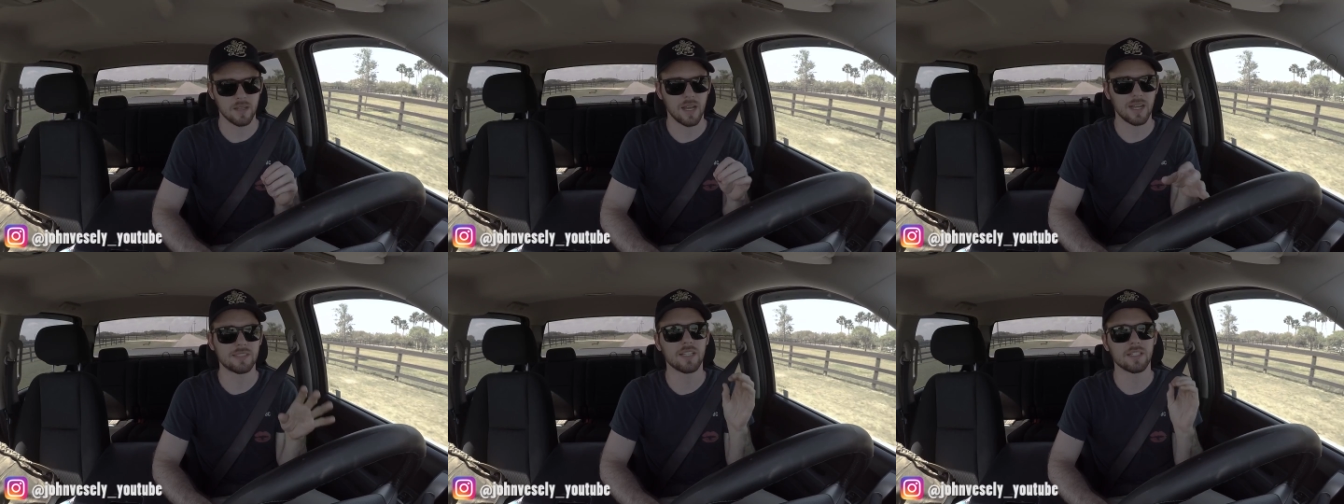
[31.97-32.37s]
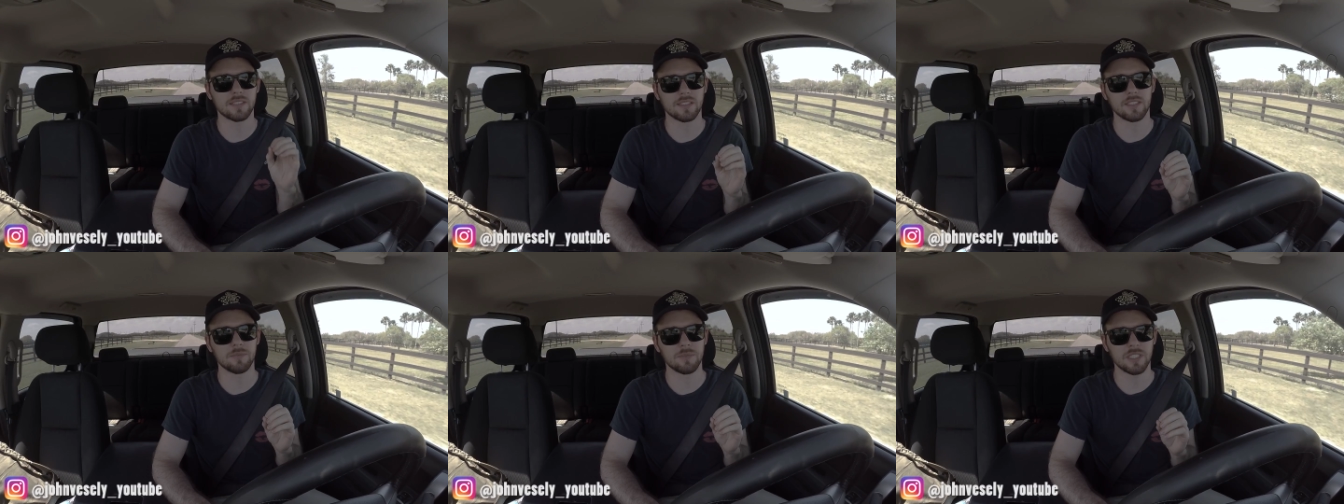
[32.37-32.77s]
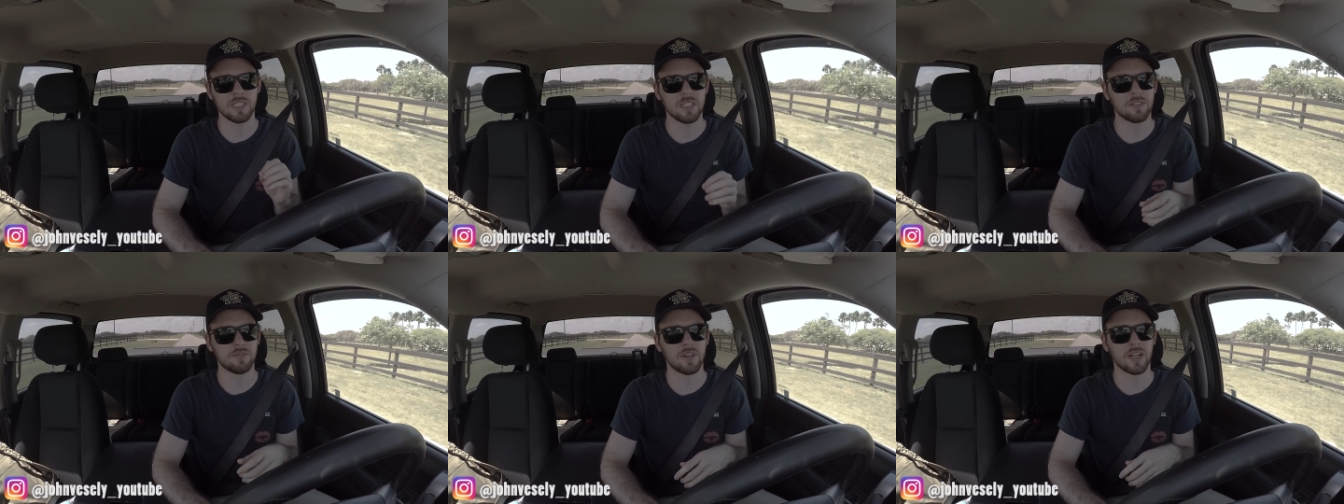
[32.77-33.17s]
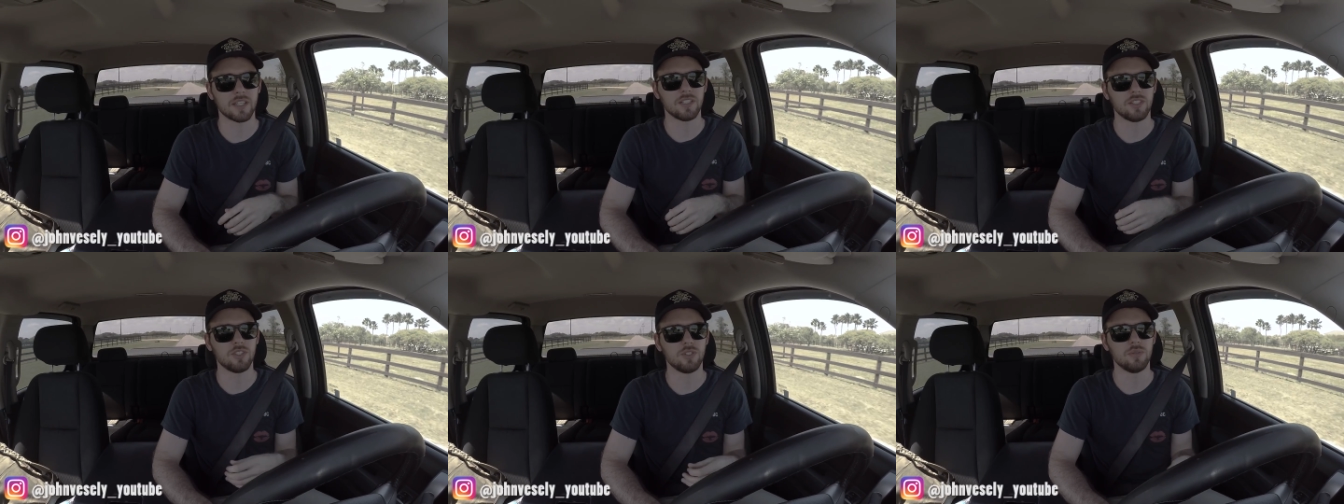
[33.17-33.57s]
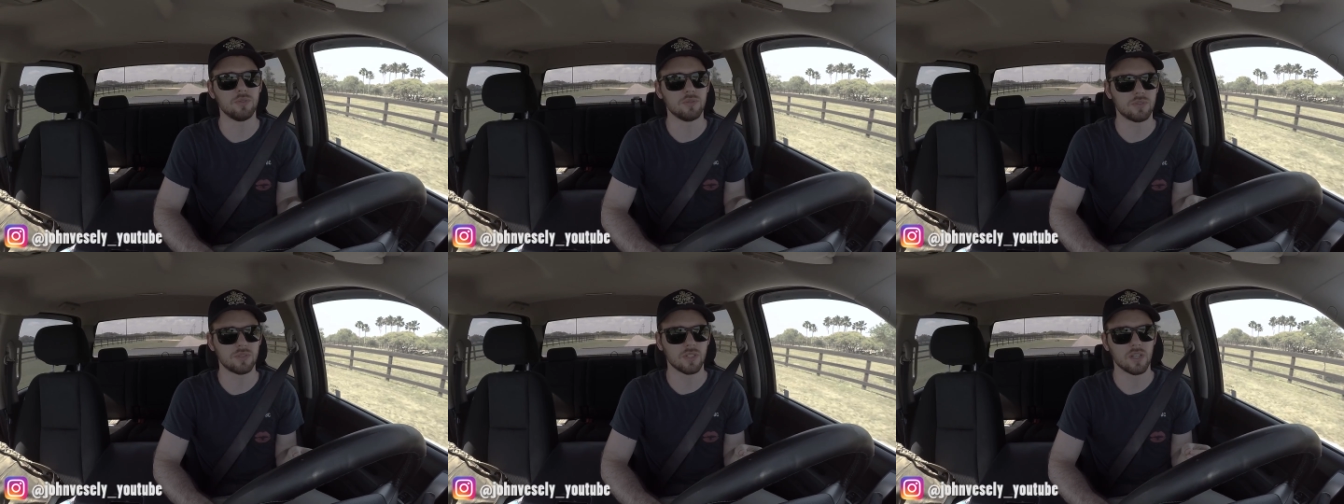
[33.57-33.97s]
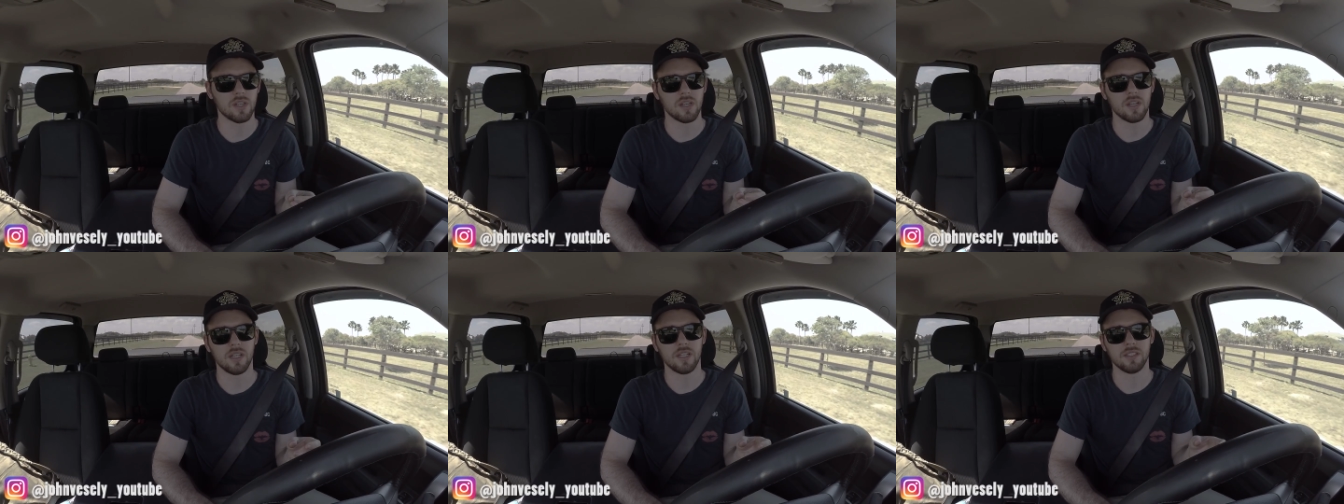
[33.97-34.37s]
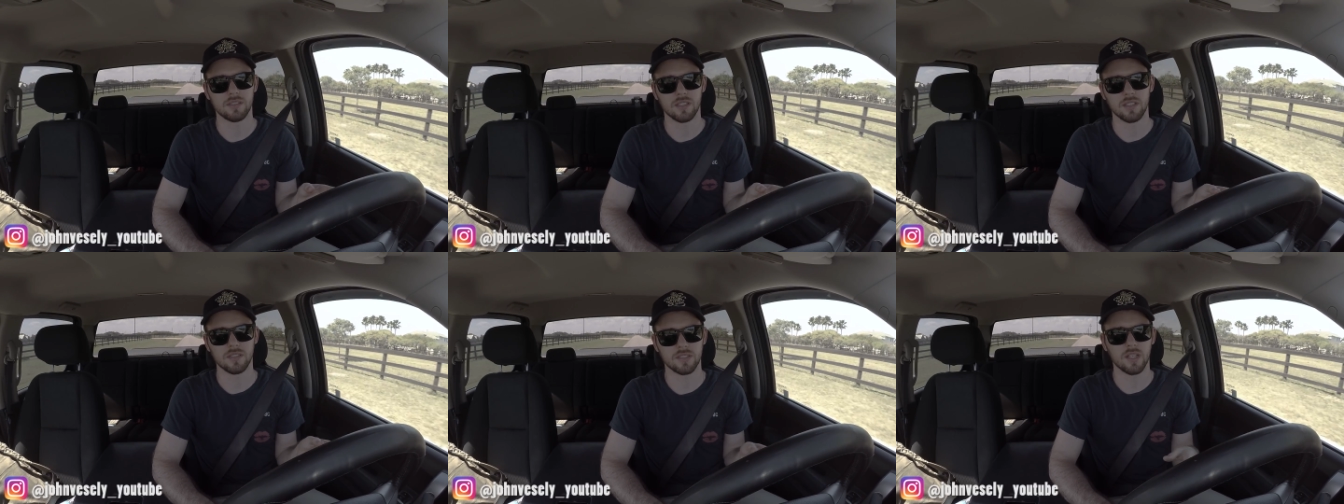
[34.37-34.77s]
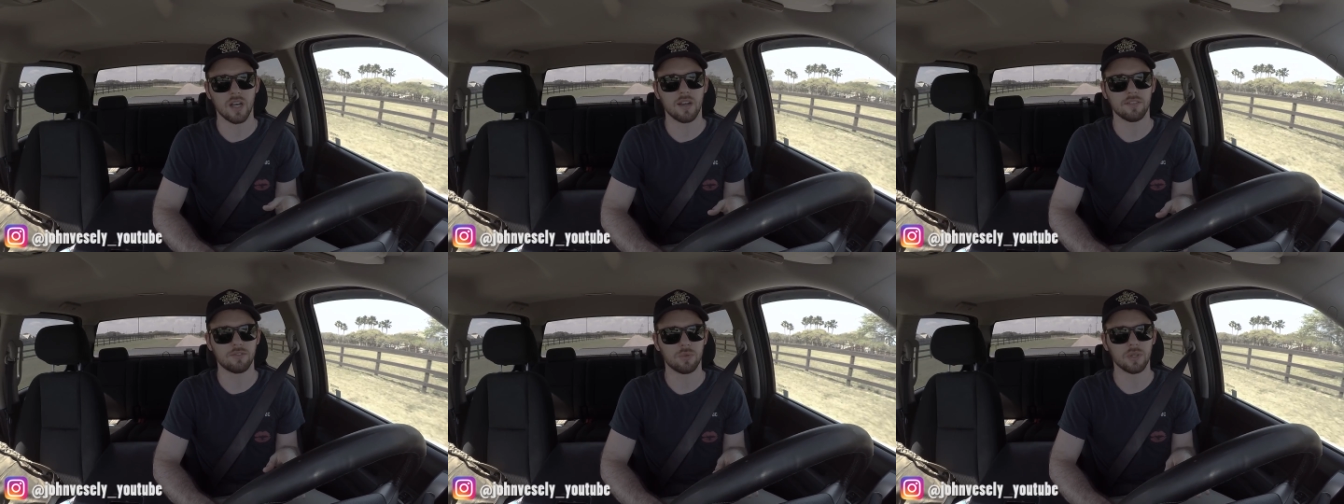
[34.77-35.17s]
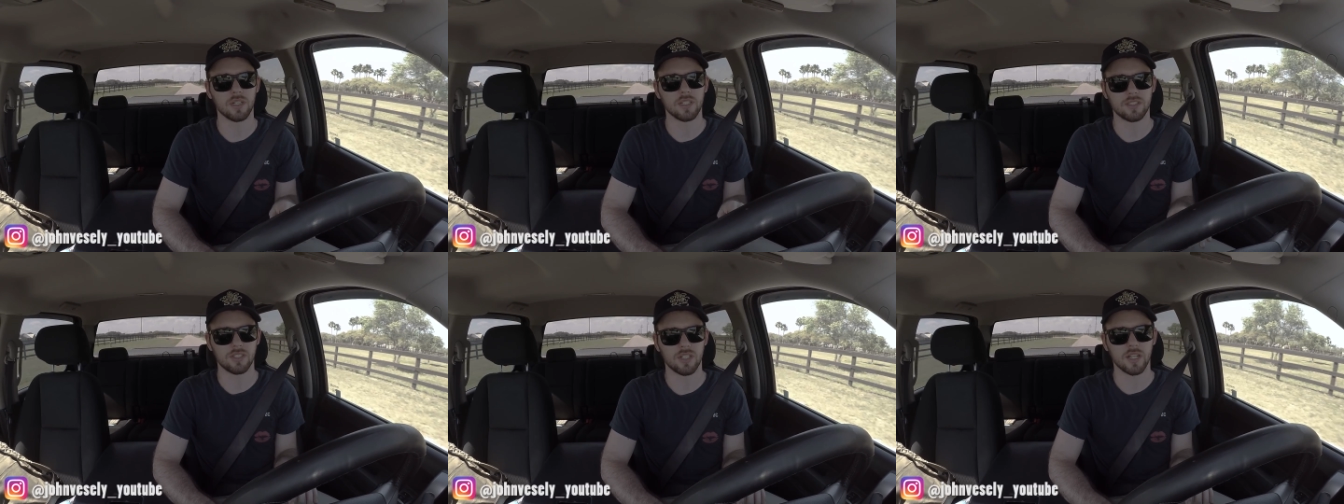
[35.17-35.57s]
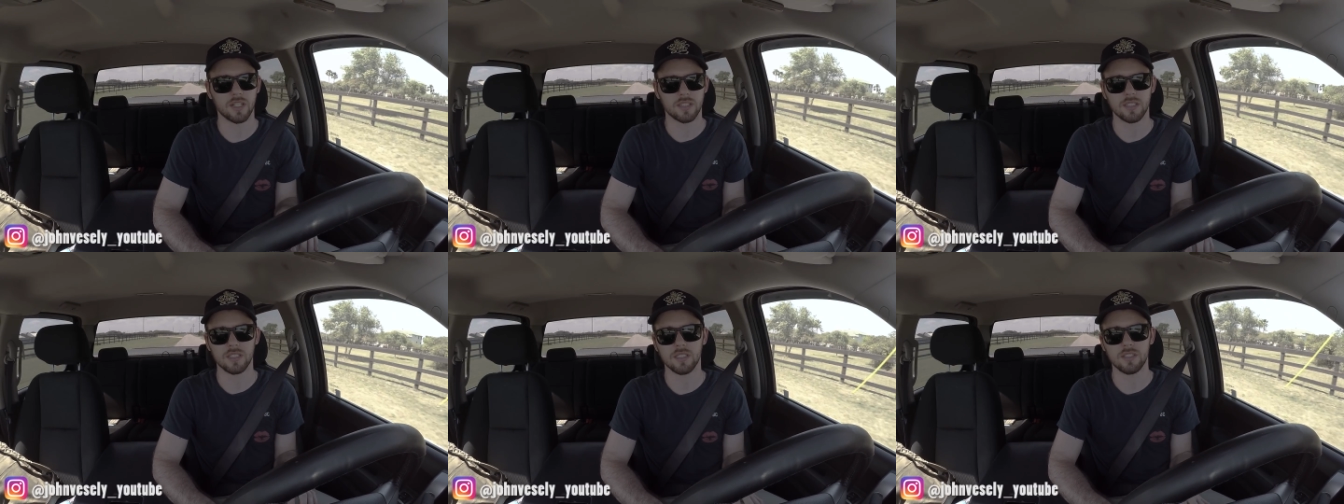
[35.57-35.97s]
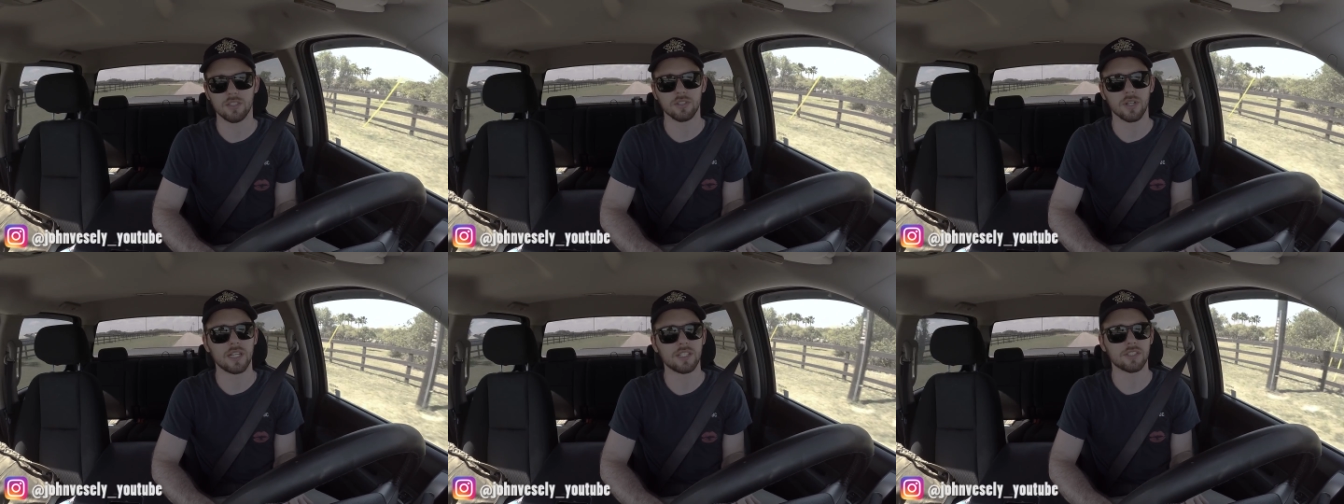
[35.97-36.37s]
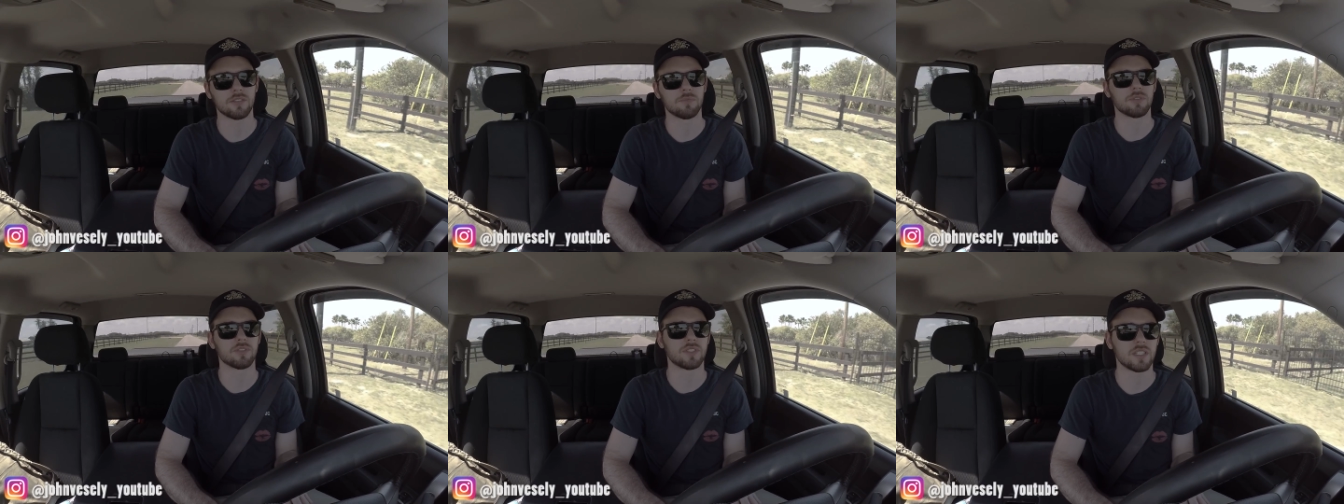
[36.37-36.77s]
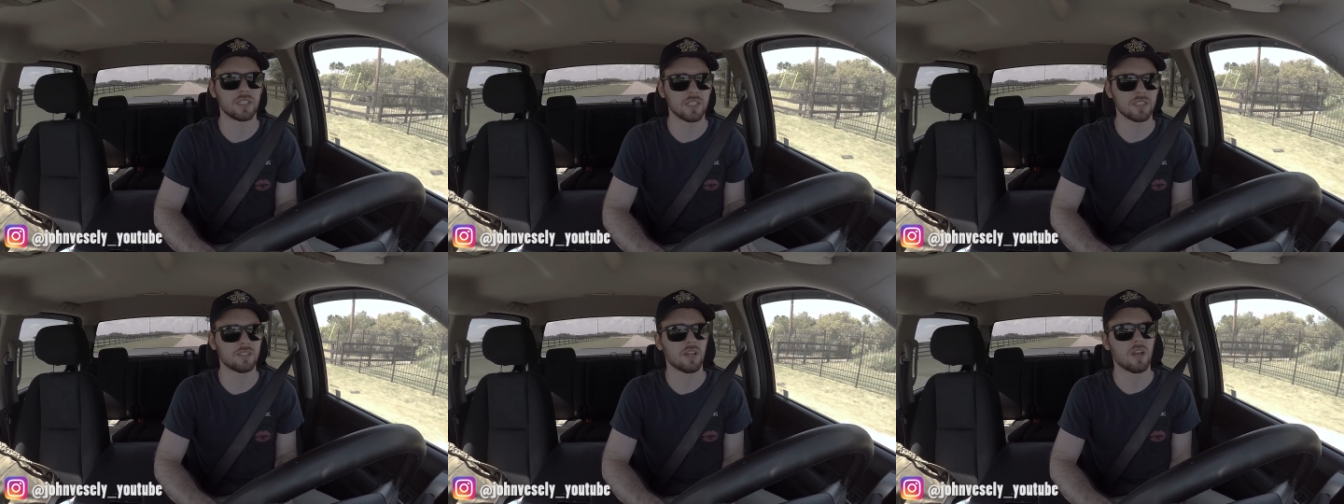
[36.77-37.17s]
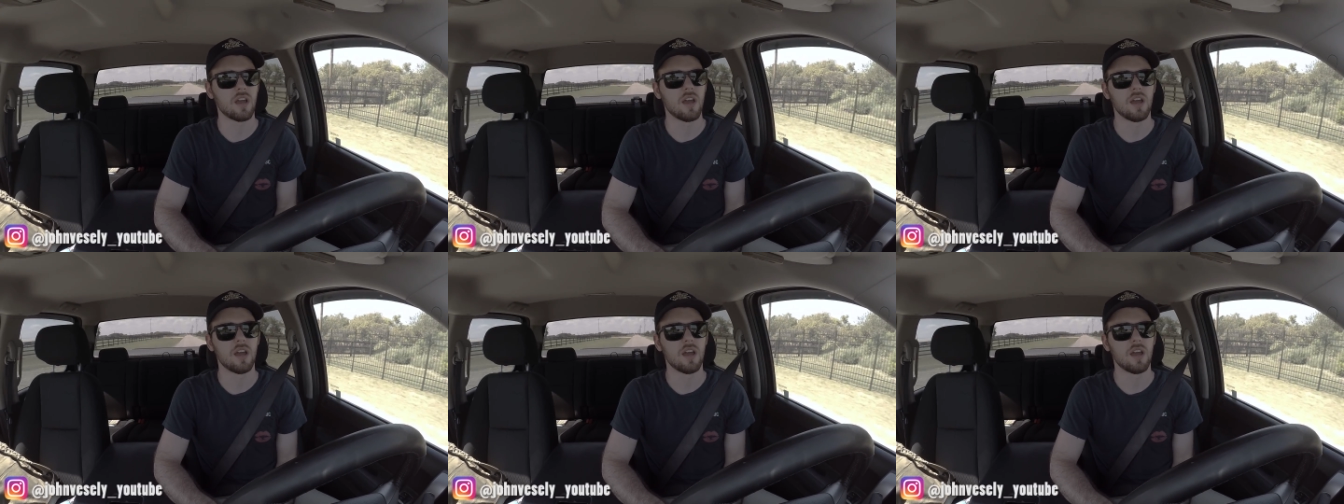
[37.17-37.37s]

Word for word: I texted him seeing if I could use his uh, software to check the duration percentage